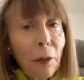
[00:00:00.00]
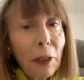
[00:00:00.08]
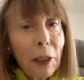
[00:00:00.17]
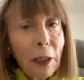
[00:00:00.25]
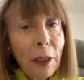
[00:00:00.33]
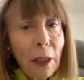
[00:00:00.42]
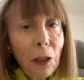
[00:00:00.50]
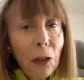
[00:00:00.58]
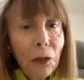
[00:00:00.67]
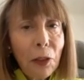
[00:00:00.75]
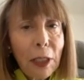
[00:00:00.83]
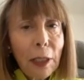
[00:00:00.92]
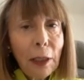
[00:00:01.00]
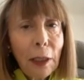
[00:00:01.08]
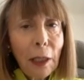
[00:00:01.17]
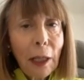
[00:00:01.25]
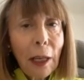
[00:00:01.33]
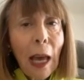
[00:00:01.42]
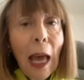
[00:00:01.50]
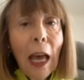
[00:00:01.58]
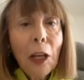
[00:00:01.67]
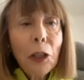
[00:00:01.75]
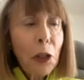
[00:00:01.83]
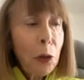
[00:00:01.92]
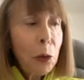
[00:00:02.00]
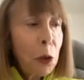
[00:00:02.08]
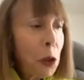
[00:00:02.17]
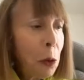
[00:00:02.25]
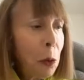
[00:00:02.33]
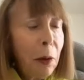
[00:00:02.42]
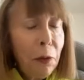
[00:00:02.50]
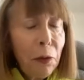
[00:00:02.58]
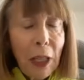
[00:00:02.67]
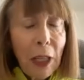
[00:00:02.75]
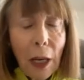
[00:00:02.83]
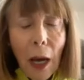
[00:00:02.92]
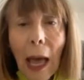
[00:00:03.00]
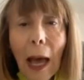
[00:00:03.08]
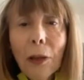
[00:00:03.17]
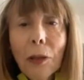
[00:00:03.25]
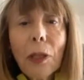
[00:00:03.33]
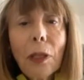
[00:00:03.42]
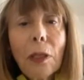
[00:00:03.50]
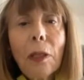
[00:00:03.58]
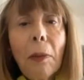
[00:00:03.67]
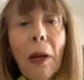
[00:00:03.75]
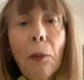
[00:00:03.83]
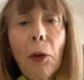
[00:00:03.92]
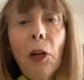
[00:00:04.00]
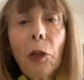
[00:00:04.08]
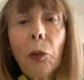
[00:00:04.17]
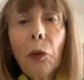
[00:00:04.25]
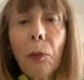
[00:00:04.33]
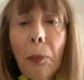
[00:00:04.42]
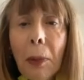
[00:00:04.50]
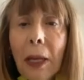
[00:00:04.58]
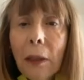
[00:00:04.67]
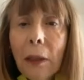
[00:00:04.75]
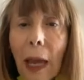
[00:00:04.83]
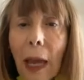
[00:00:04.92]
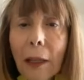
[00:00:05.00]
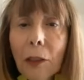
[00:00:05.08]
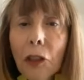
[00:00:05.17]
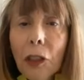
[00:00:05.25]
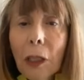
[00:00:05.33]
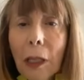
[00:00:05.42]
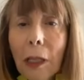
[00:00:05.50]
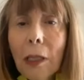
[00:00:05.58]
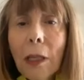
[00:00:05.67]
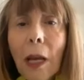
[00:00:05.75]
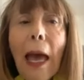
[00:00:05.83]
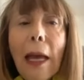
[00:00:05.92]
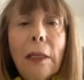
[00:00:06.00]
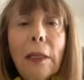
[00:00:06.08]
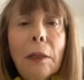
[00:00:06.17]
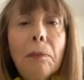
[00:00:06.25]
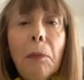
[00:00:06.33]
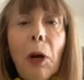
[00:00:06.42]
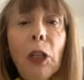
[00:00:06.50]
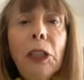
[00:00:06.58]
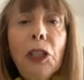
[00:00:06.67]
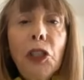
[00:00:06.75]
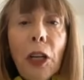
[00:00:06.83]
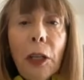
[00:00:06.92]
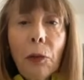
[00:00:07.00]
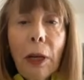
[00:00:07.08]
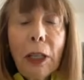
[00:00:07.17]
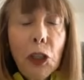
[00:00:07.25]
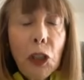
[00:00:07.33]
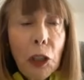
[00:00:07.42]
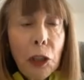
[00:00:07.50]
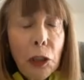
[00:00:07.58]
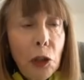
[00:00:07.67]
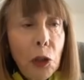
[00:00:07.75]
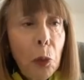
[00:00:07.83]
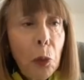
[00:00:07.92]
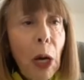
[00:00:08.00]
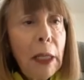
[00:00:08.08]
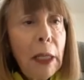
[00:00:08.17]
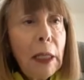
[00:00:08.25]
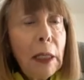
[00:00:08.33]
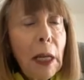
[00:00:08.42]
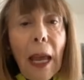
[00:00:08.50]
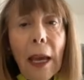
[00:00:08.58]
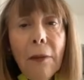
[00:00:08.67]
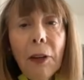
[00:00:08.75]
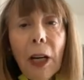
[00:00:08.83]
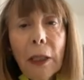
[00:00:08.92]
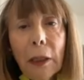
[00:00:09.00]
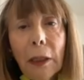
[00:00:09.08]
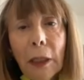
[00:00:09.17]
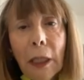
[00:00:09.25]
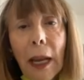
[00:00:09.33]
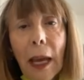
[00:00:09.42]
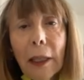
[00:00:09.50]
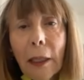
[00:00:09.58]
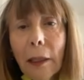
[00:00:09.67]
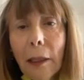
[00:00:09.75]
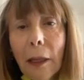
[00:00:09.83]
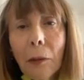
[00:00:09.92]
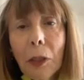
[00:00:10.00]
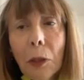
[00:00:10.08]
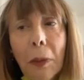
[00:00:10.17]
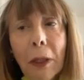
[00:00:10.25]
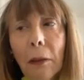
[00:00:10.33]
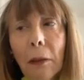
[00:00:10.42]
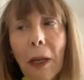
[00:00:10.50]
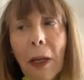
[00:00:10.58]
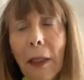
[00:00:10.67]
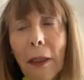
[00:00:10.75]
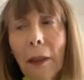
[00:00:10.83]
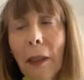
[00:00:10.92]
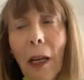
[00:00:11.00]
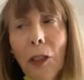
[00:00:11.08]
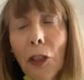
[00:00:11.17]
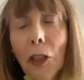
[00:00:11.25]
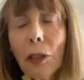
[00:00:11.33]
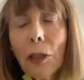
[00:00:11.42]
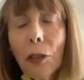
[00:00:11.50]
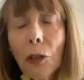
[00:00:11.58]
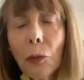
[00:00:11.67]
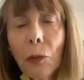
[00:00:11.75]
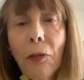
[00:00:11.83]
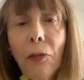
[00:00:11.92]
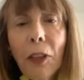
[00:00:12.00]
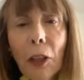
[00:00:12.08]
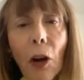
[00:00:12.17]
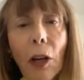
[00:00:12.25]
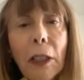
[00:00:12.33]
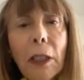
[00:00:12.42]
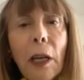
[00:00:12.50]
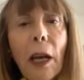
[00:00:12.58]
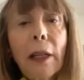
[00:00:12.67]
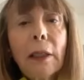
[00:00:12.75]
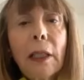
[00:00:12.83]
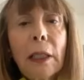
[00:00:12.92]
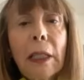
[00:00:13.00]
in a senior facility. So two of the houses in my book were built actually as multi-generational. There's one in Avon, Connecticut that was built by just a terrific architect. And